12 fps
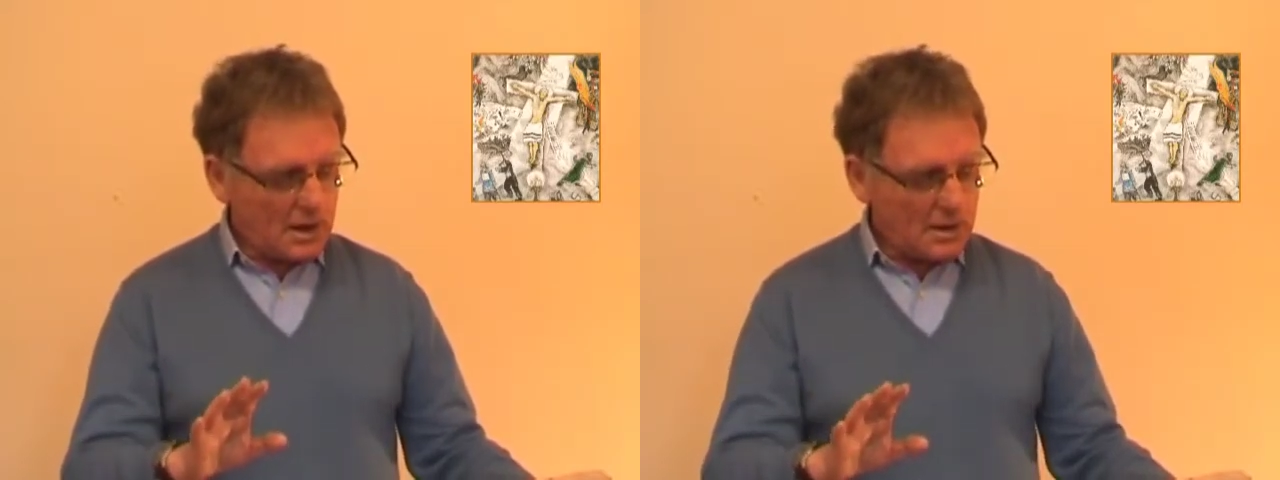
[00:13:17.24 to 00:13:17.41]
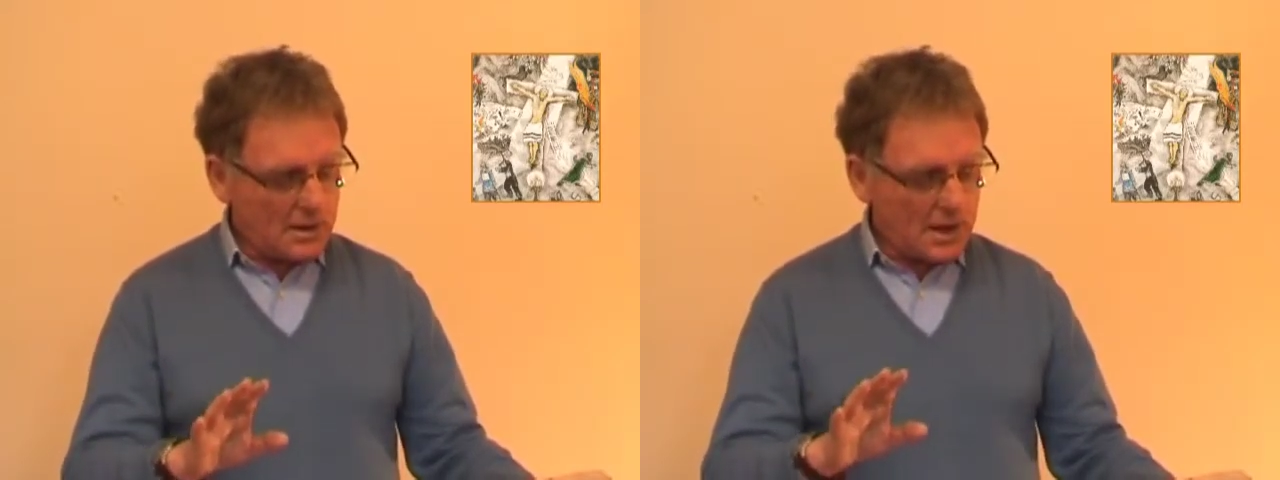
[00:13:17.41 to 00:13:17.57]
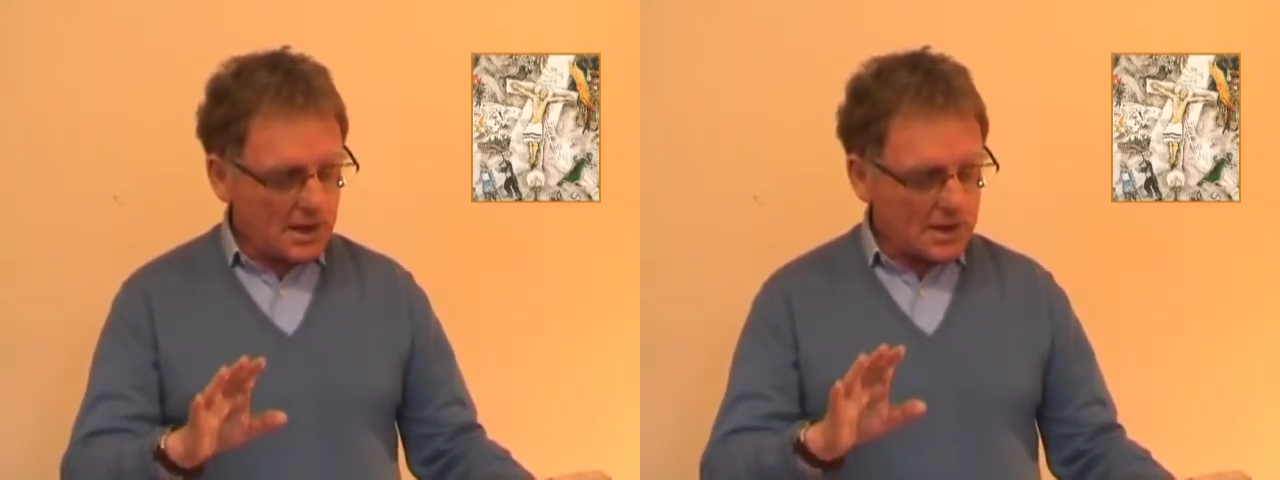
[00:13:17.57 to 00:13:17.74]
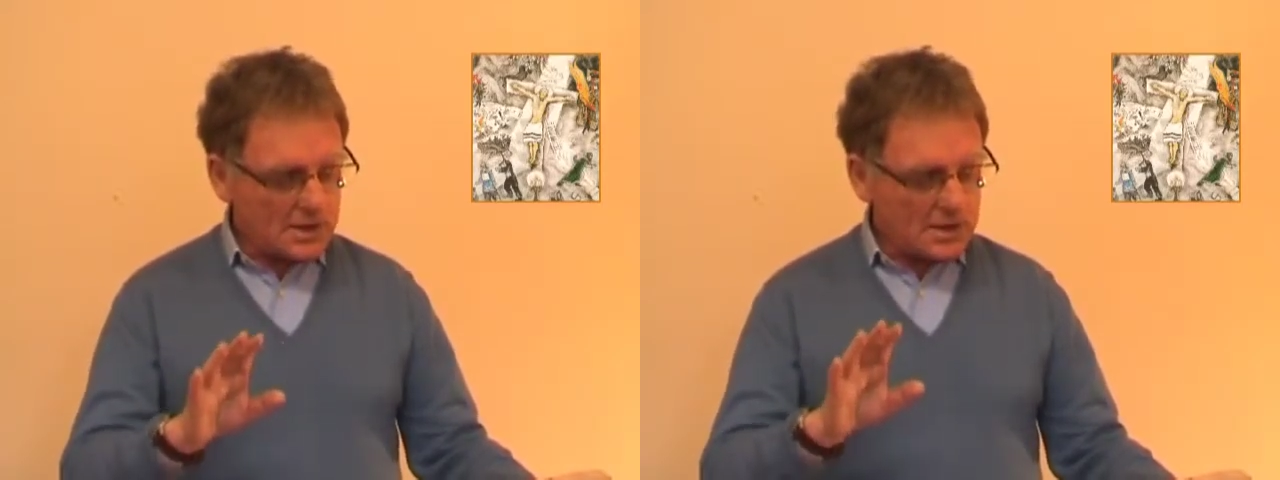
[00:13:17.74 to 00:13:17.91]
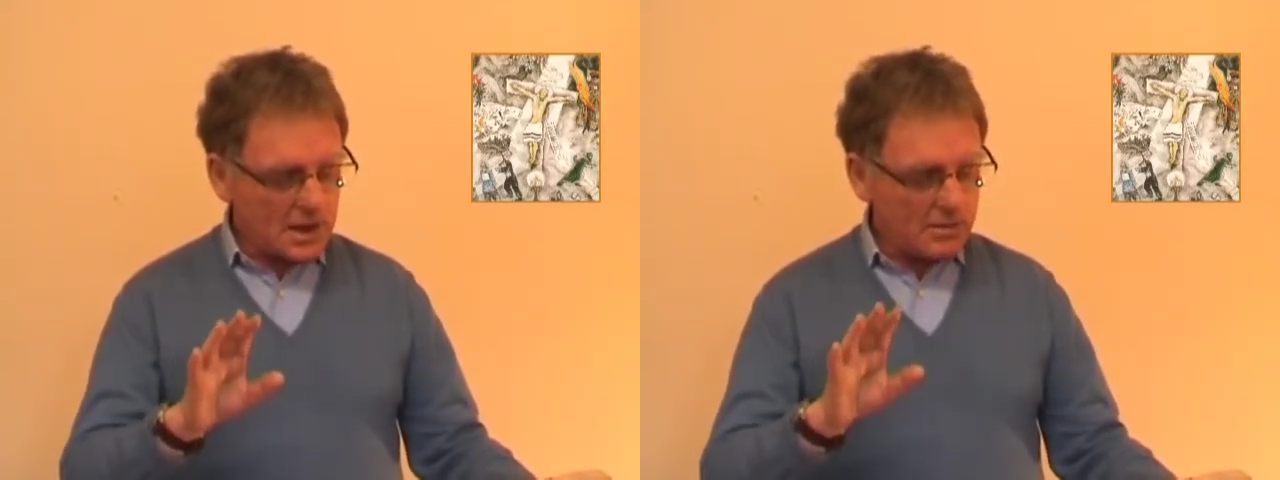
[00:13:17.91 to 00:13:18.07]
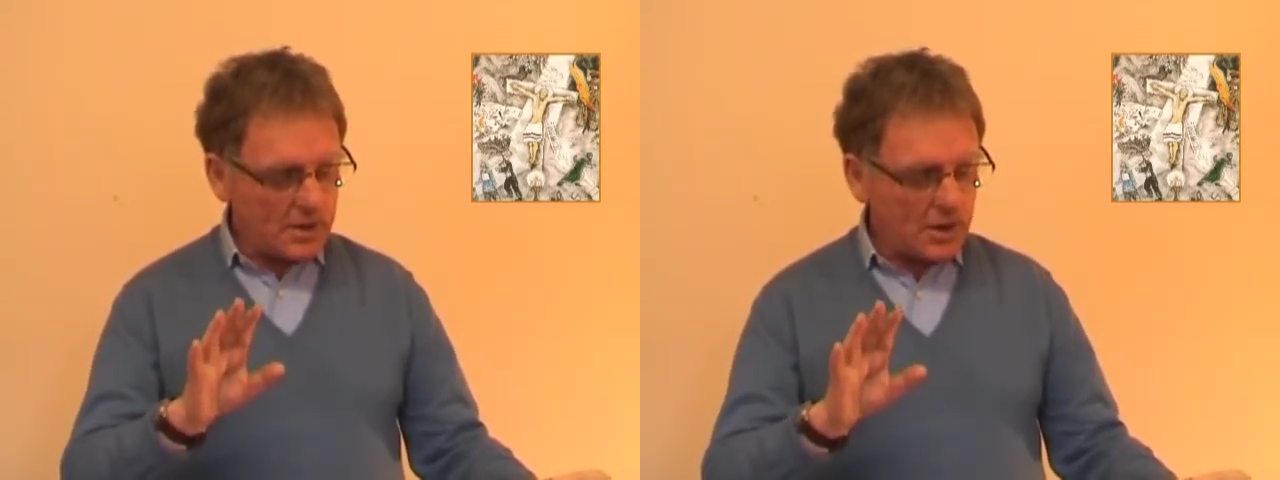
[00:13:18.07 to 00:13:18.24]
Let us
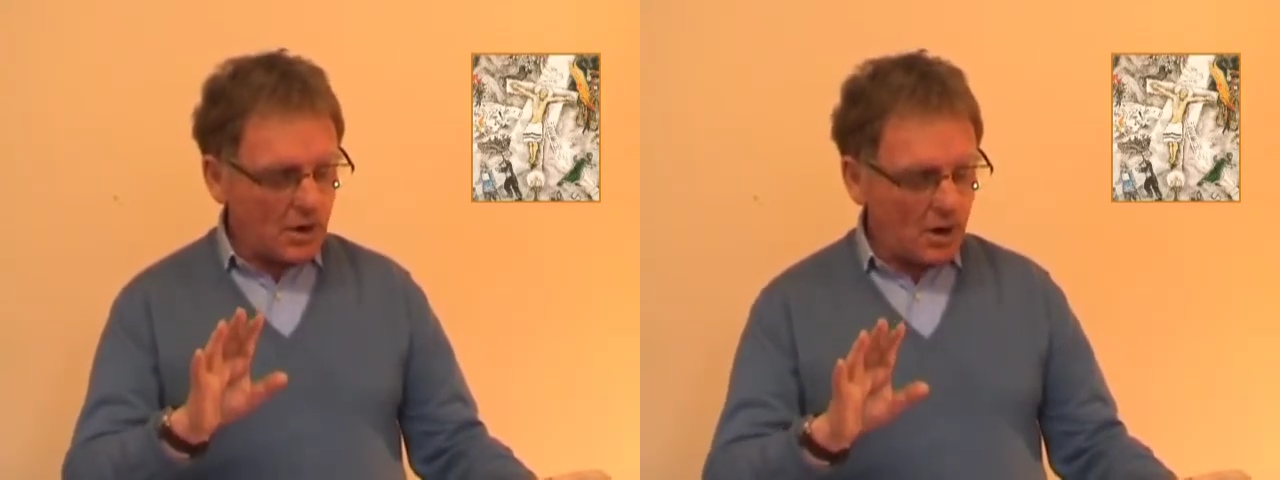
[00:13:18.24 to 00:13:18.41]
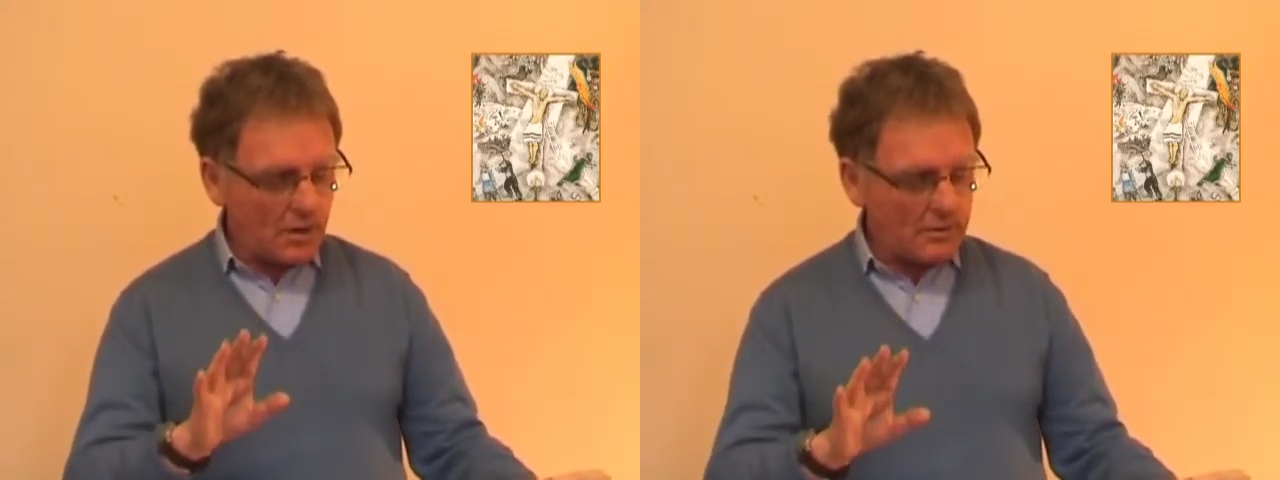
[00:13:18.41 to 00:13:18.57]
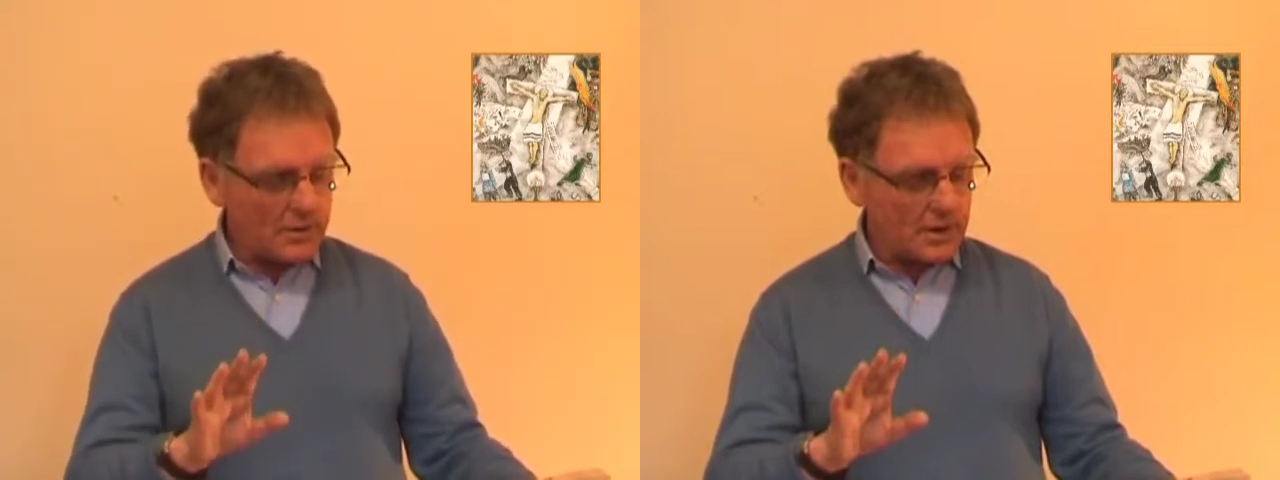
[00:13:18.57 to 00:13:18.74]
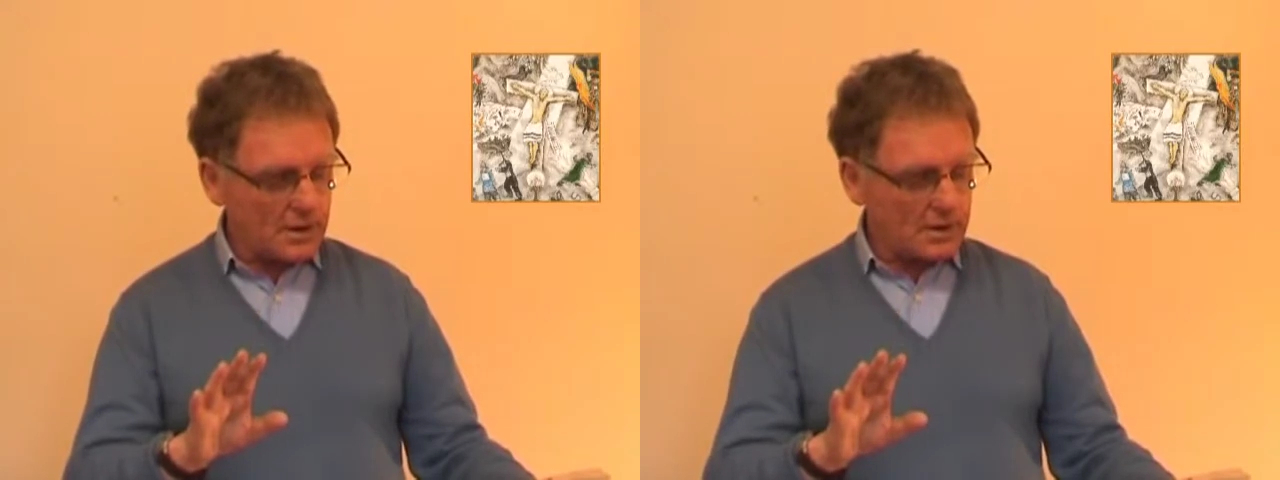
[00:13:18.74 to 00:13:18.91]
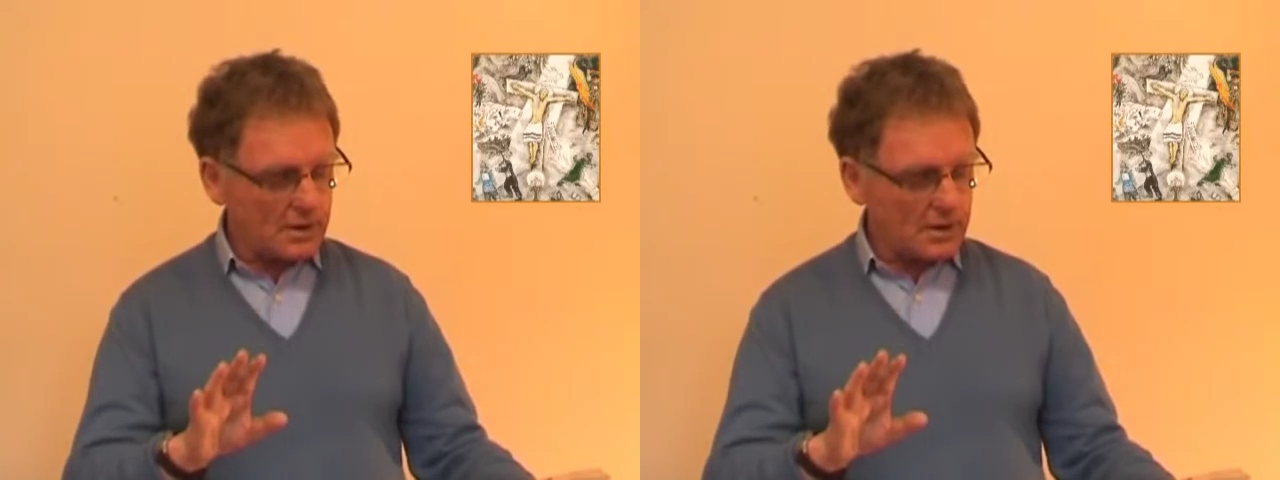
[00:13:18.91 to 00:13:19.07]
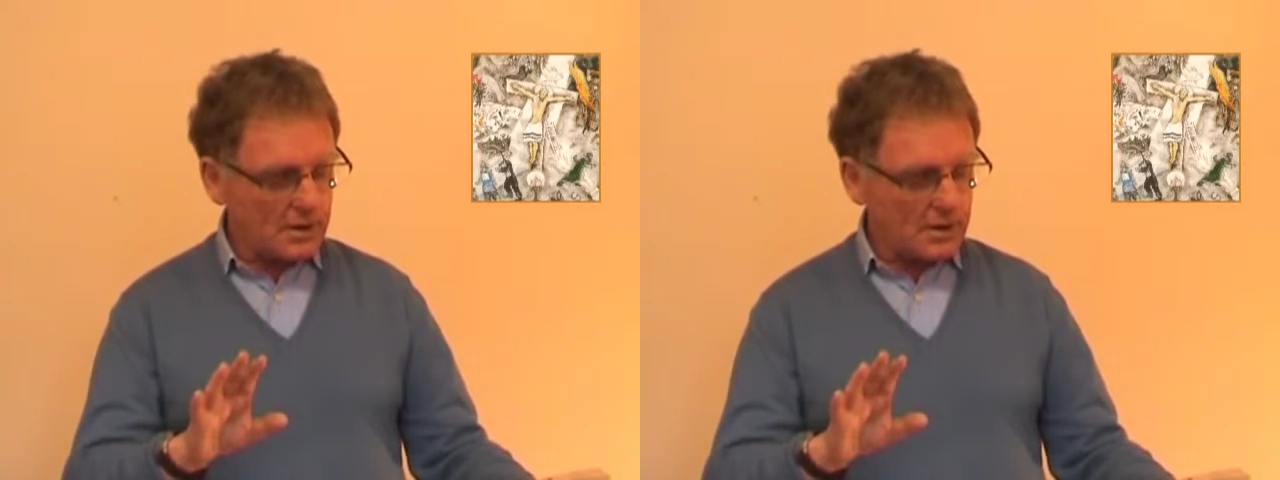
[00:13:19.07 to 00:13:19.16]
then be confident